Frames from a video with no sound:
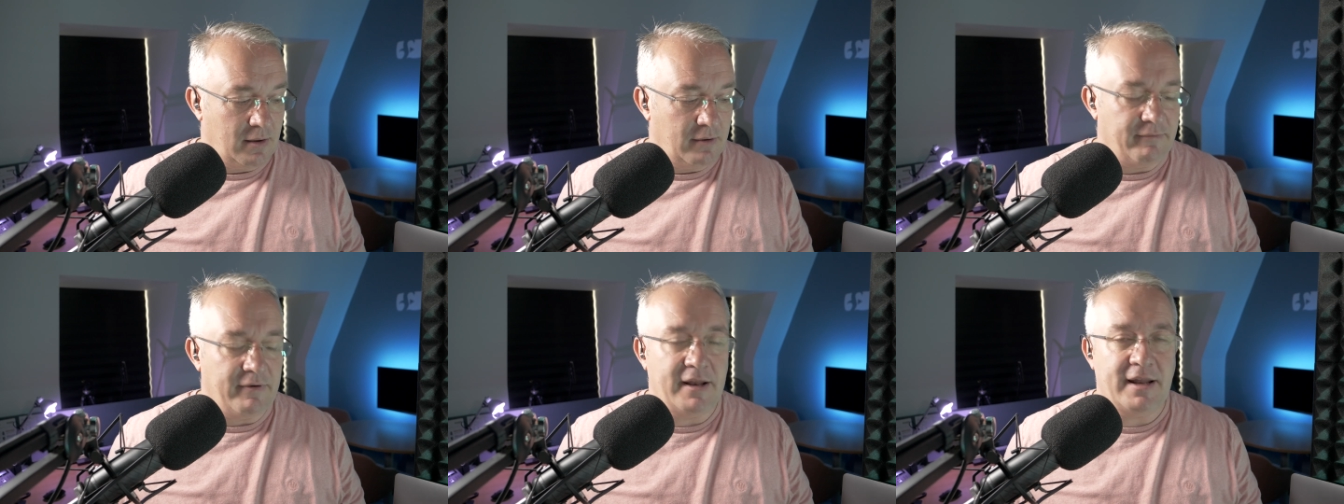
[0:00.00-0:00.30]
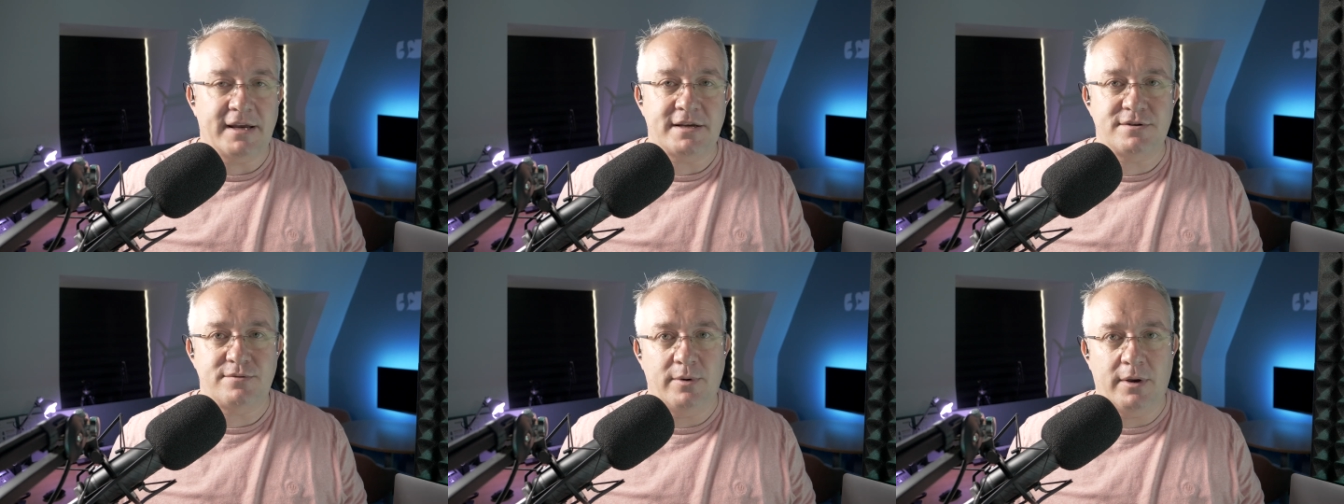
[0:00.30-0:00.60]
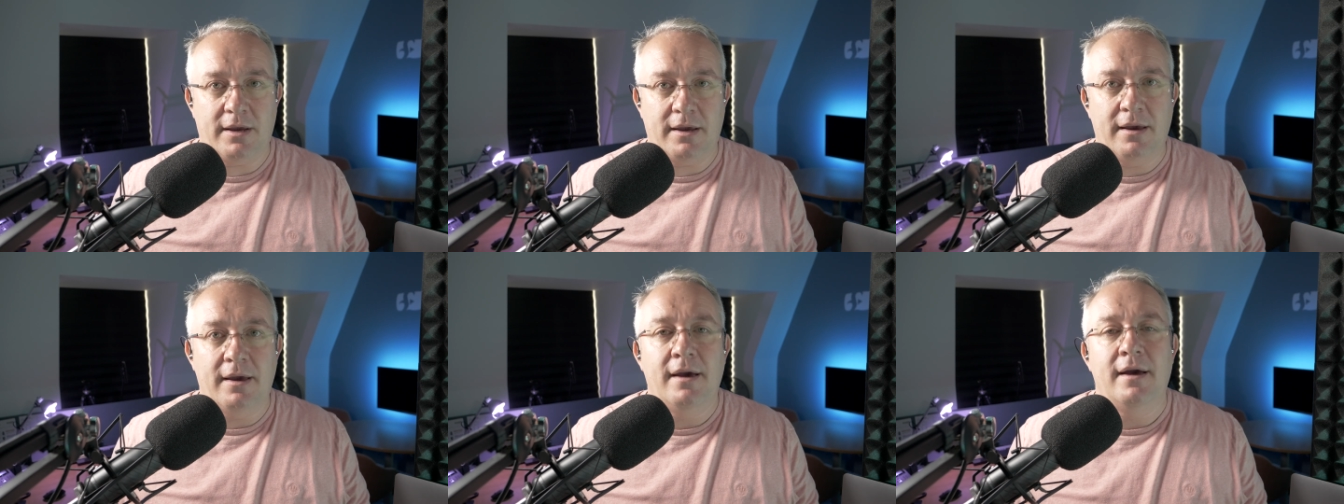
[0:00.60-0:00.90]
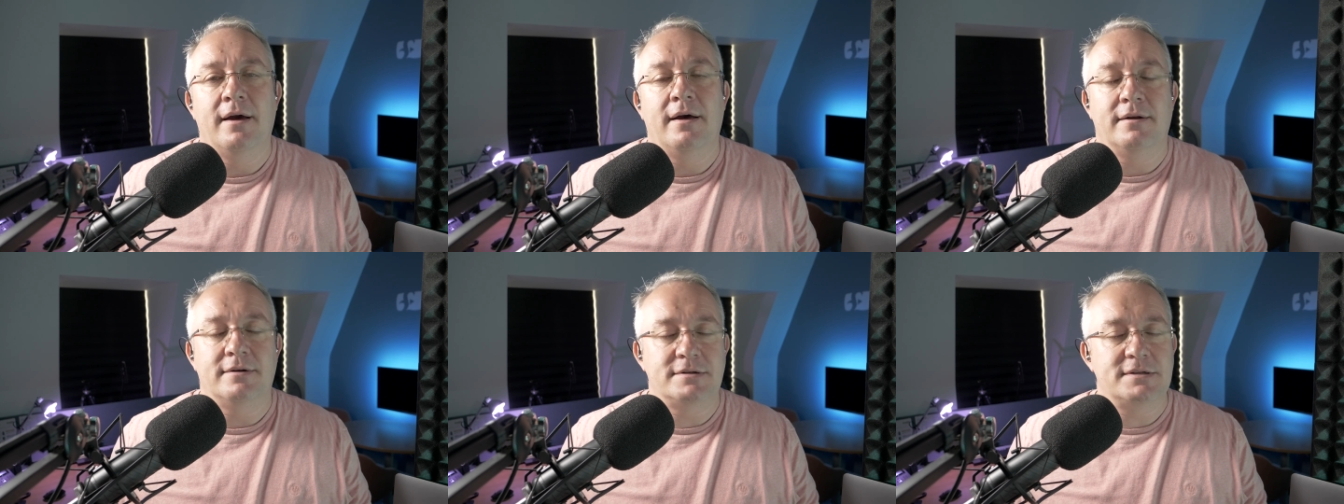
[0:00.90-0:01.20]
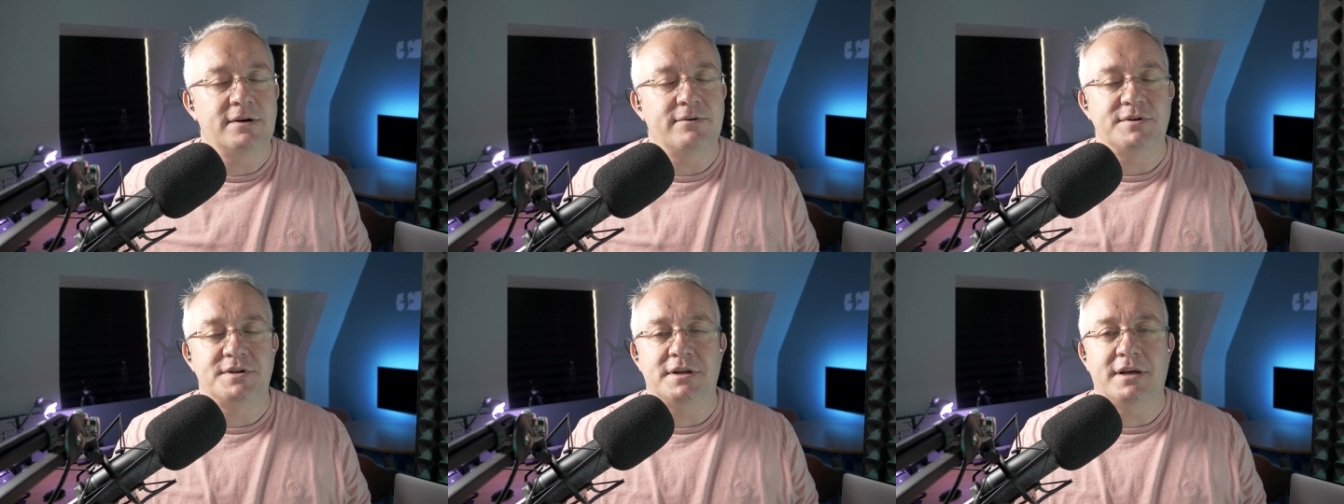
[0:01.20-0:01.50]
to love it next week.
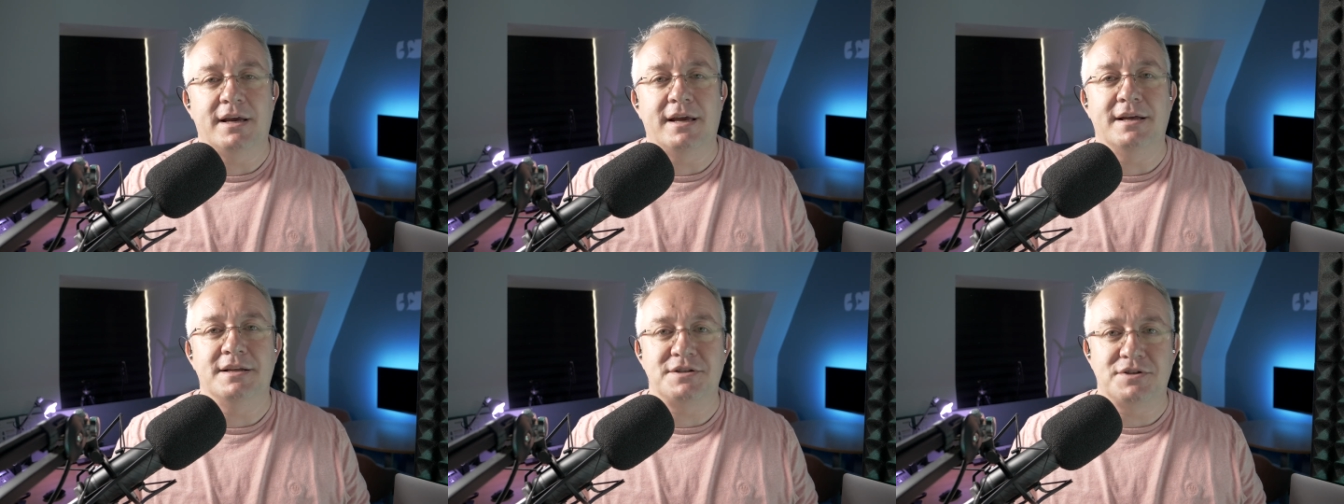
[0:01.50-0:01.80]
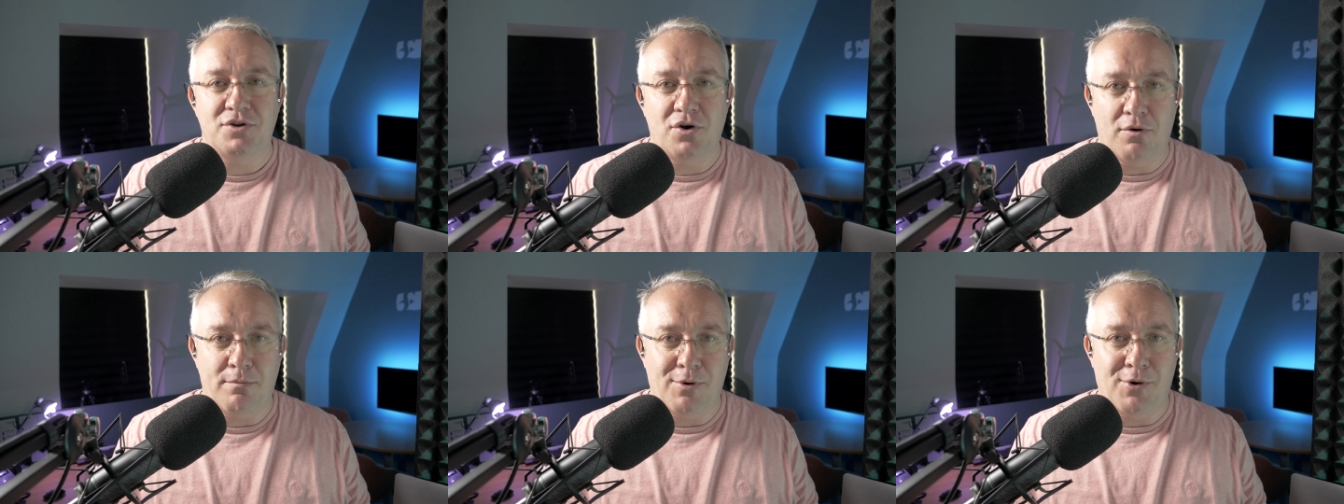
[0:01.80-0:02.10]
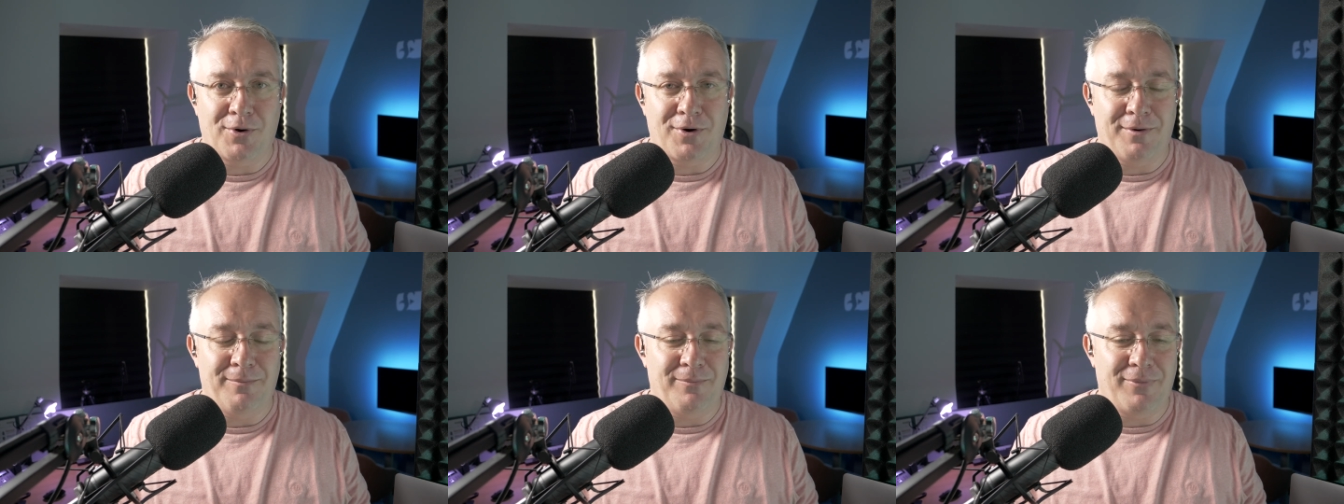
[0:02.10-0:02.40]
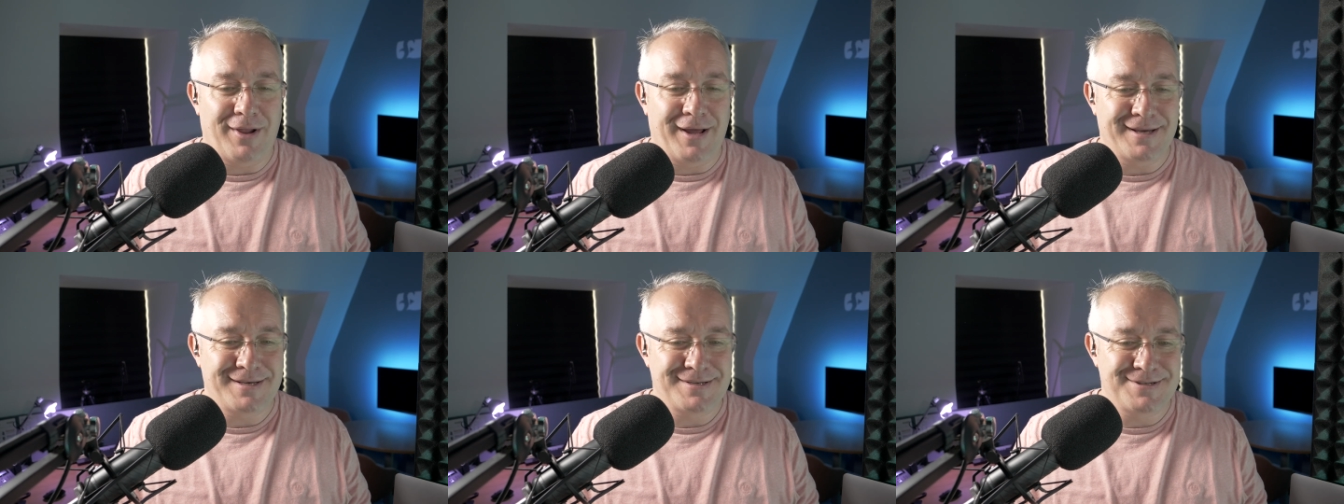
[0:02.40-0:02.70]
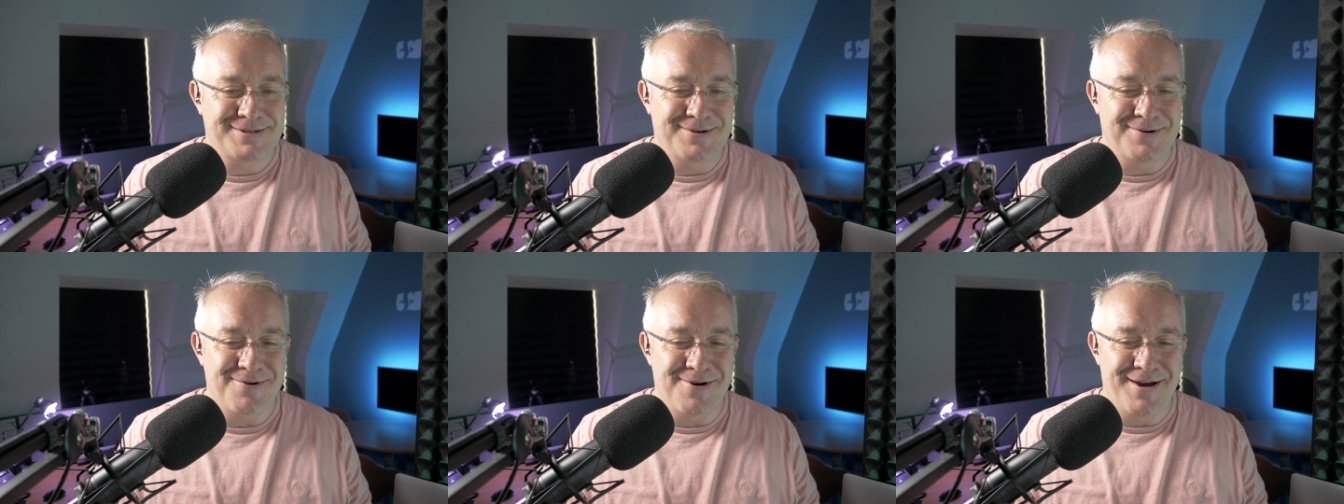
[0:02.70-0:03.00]
Seriously, it's no more
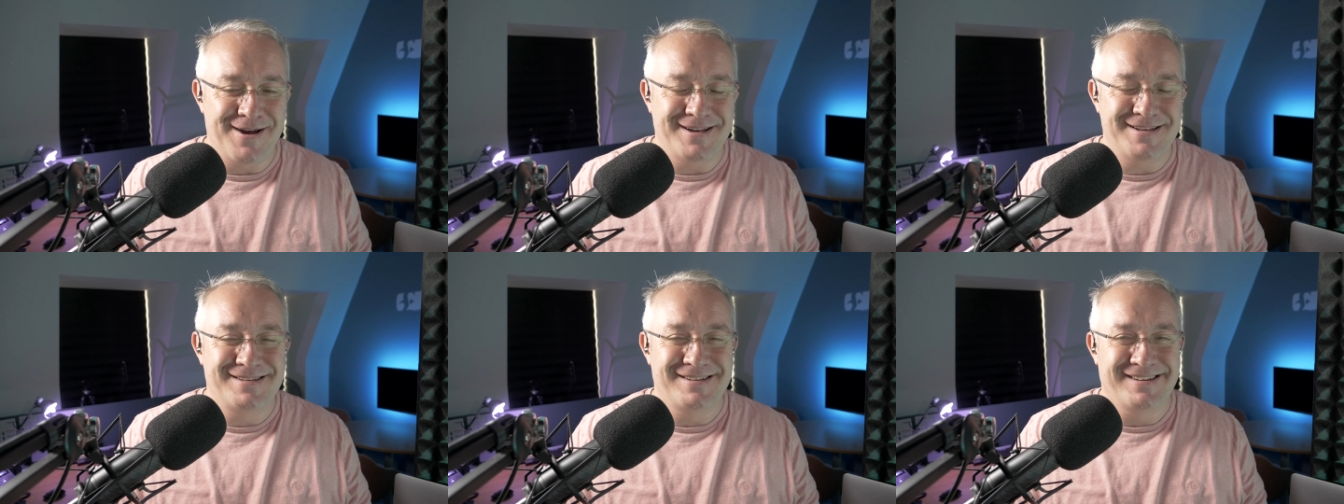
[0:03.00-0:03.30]
complex, all right?